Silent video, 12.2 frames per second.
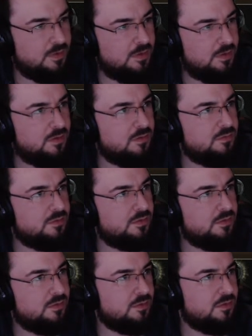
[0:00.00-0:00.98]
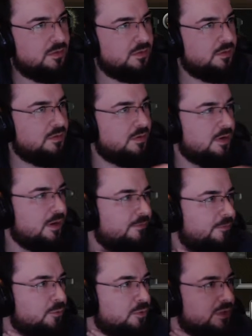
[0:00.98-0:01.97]
Oh, I'm
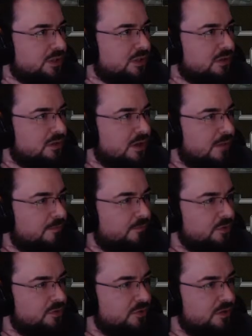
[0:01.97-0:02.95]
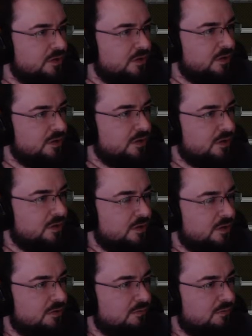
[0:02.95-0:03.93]
focusing on infantry
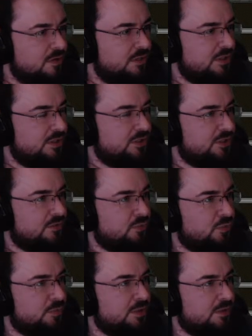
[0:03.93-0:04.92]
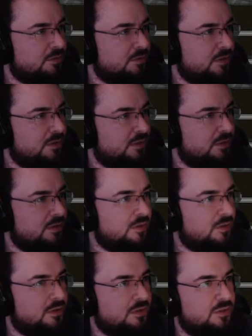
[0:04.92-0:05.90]
research at the moment as well.
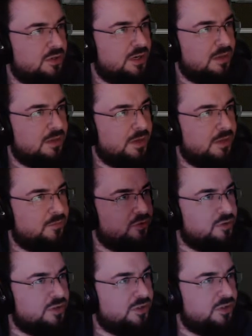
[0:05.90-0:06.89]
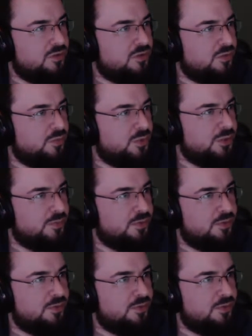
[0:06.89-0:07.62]
Just try and get my infantry as good as possible.